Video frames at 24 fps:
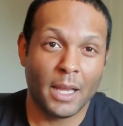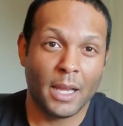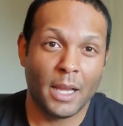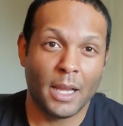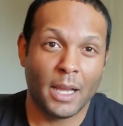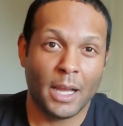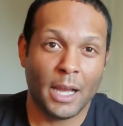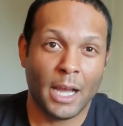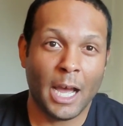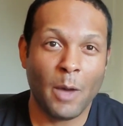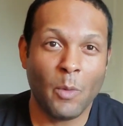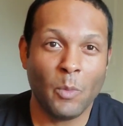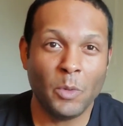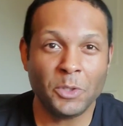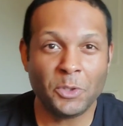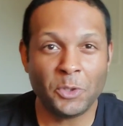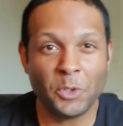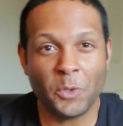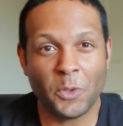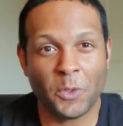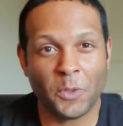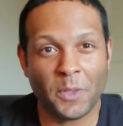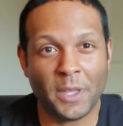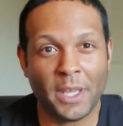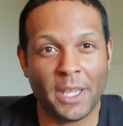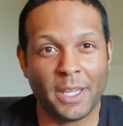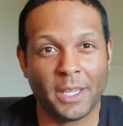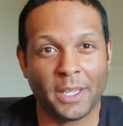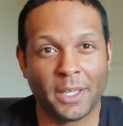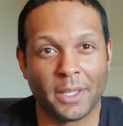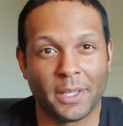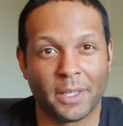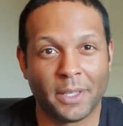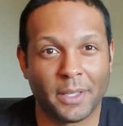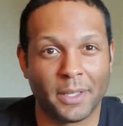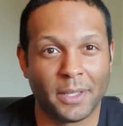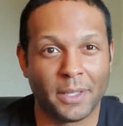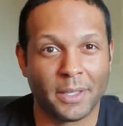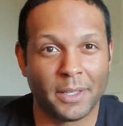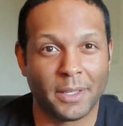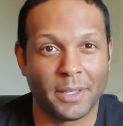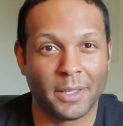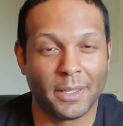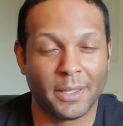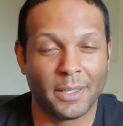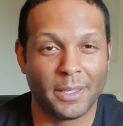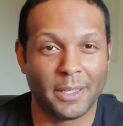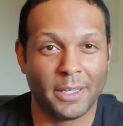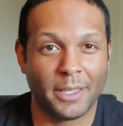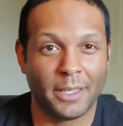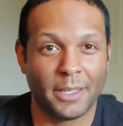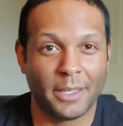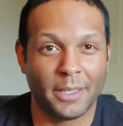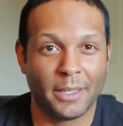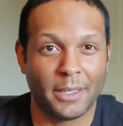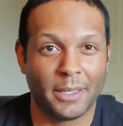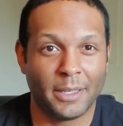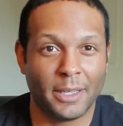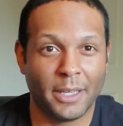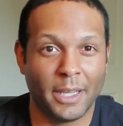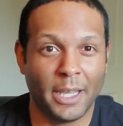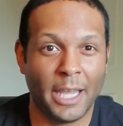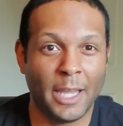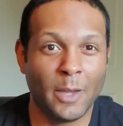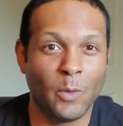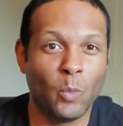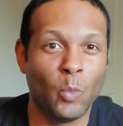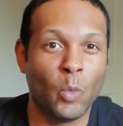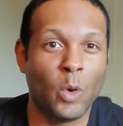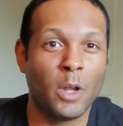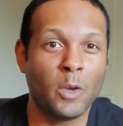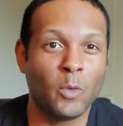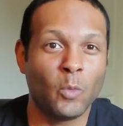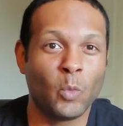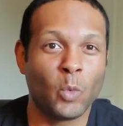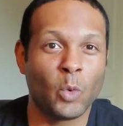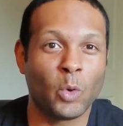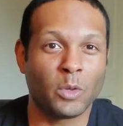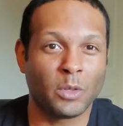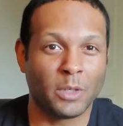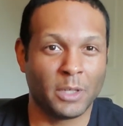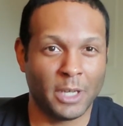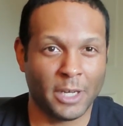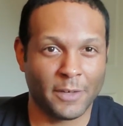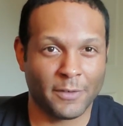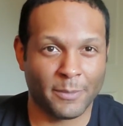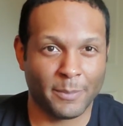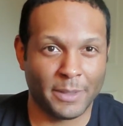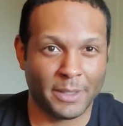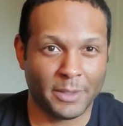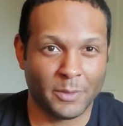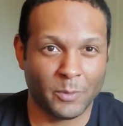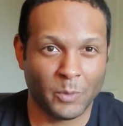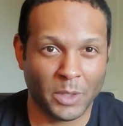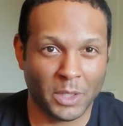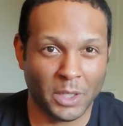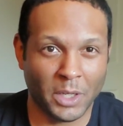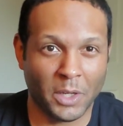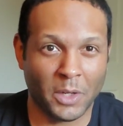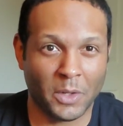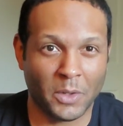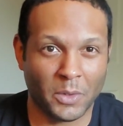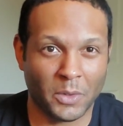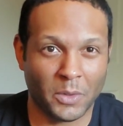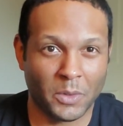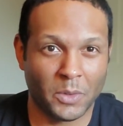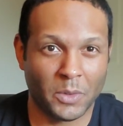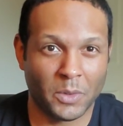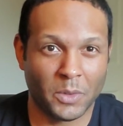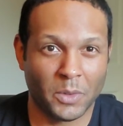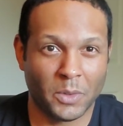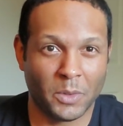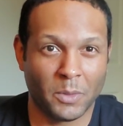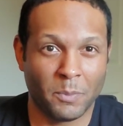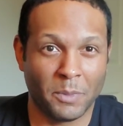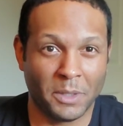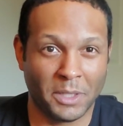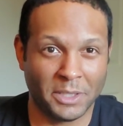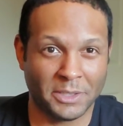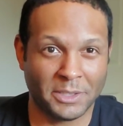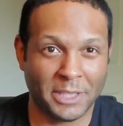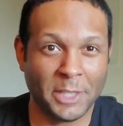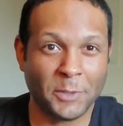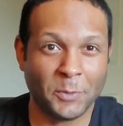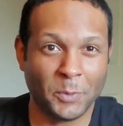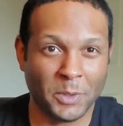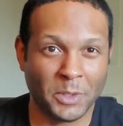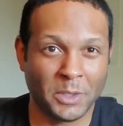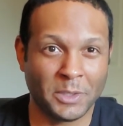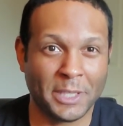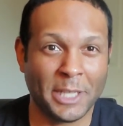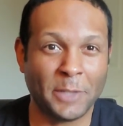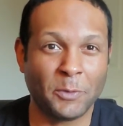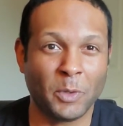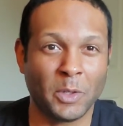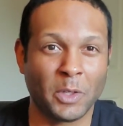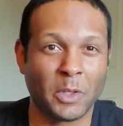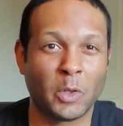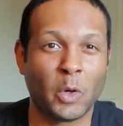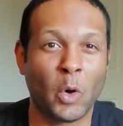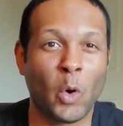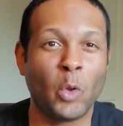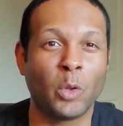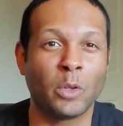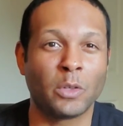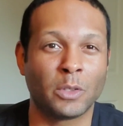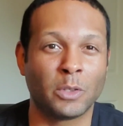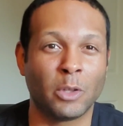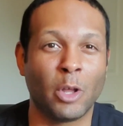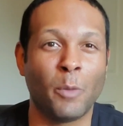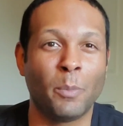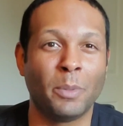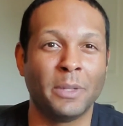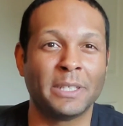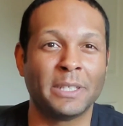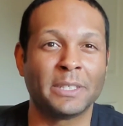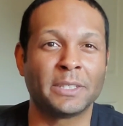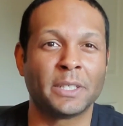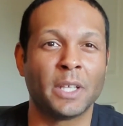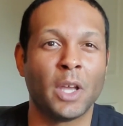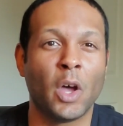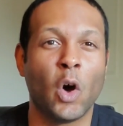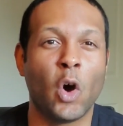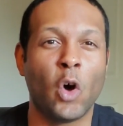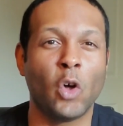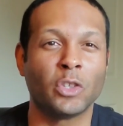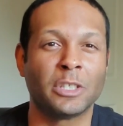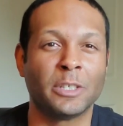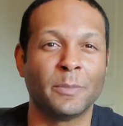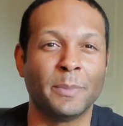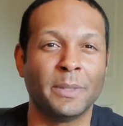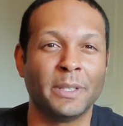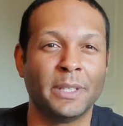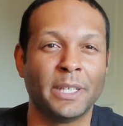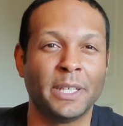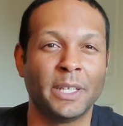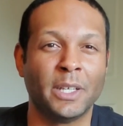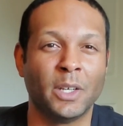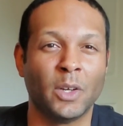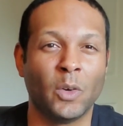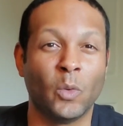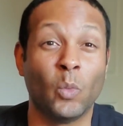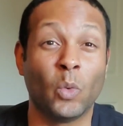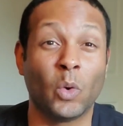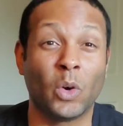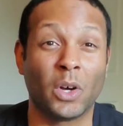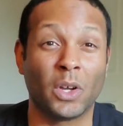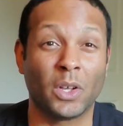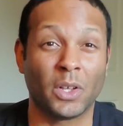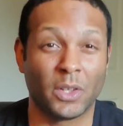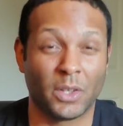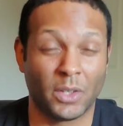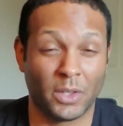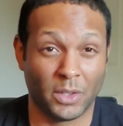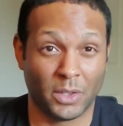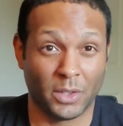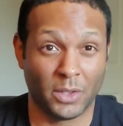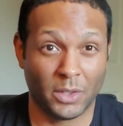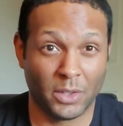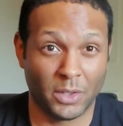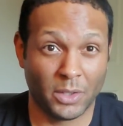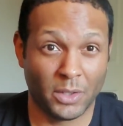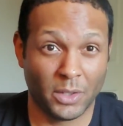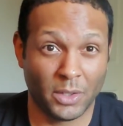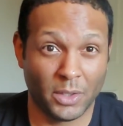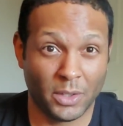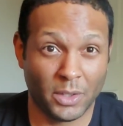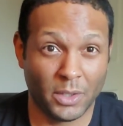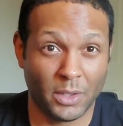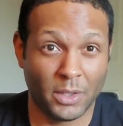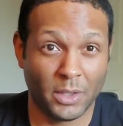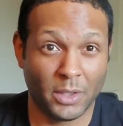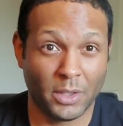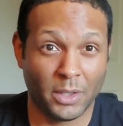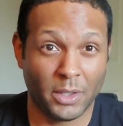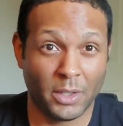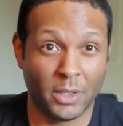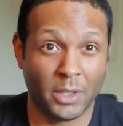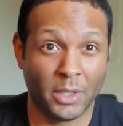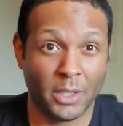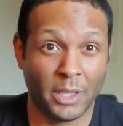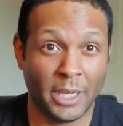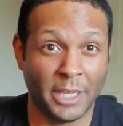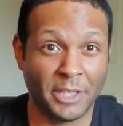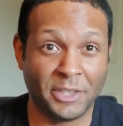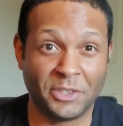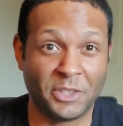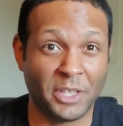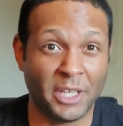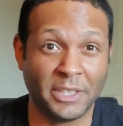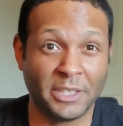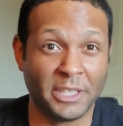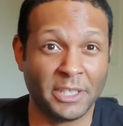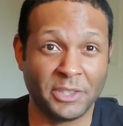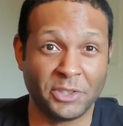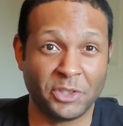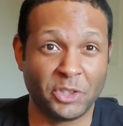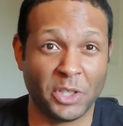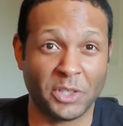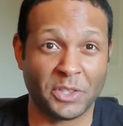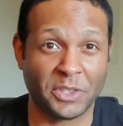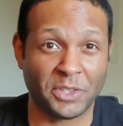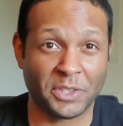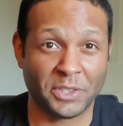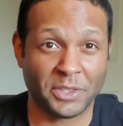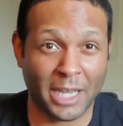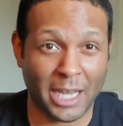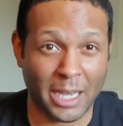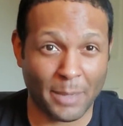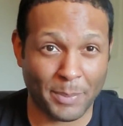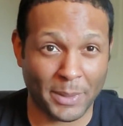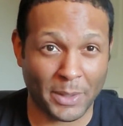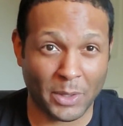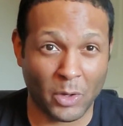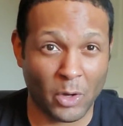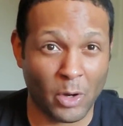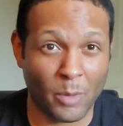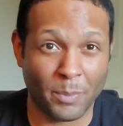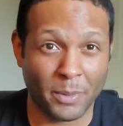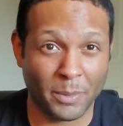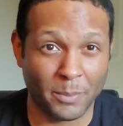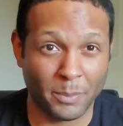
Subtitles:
How would you think a one world government would go? Because that's what globalists ultimately want. It doesn't just stop at open